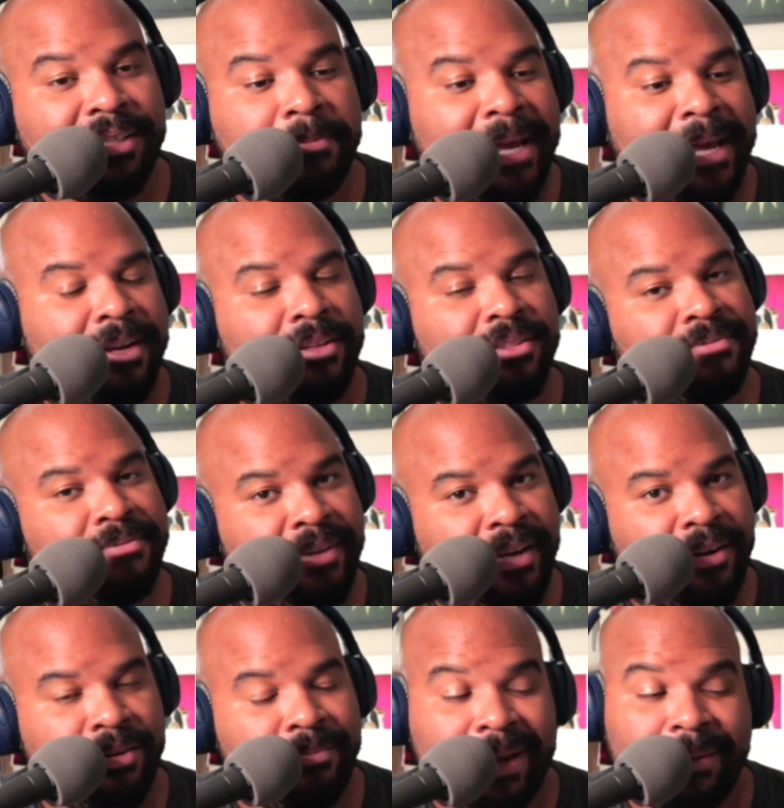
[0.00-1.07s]
depending on the
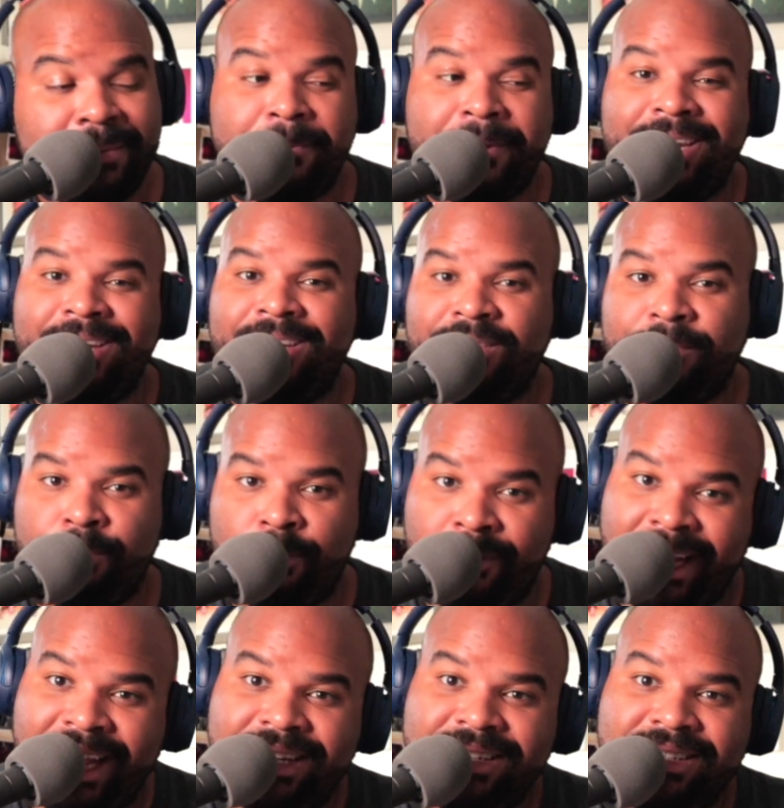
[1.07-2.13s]
figure, maybe depending on the
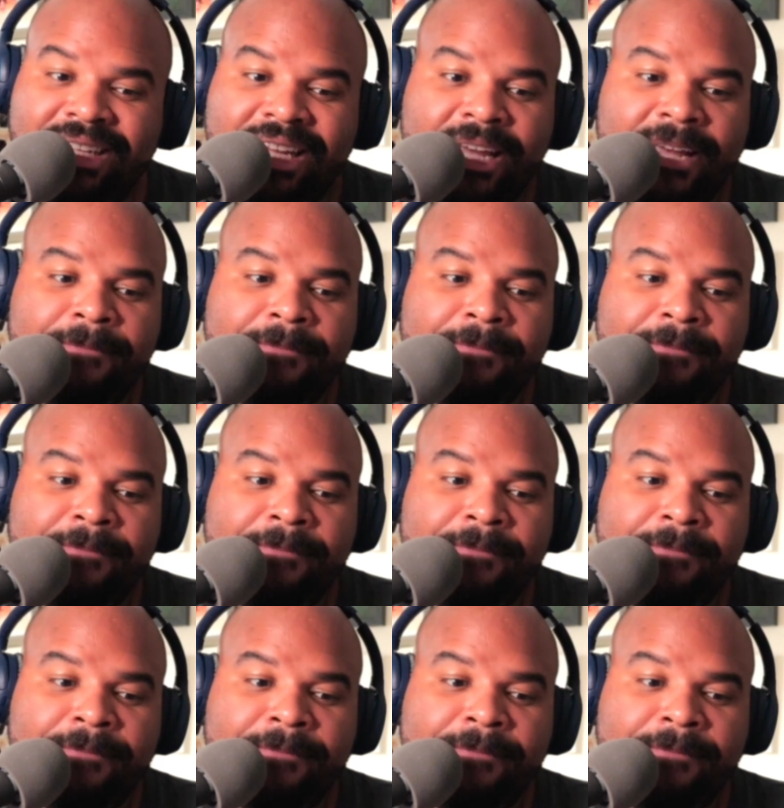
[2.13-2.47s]
brand,